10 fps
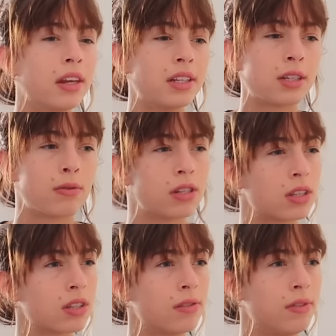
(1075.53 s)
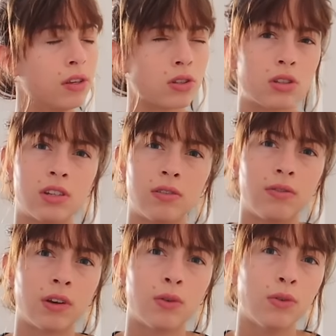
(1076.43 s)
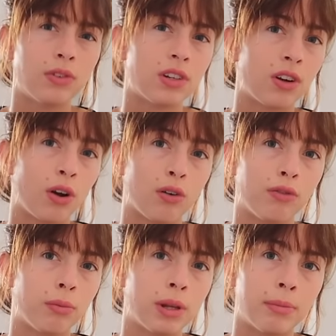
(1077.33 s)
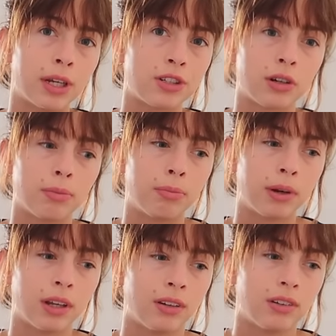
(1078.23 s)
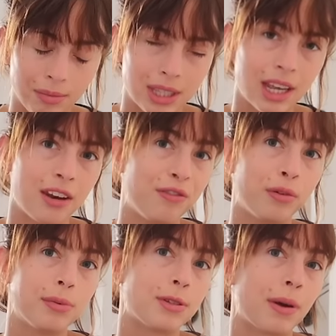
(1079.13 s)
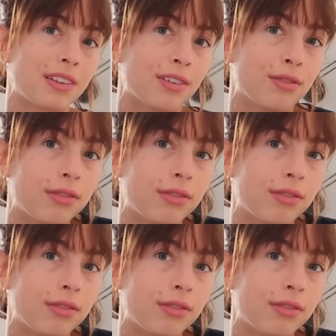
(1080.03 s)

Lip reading: And so it feels difficult and hard for me to measure, but I'm excited for perspective.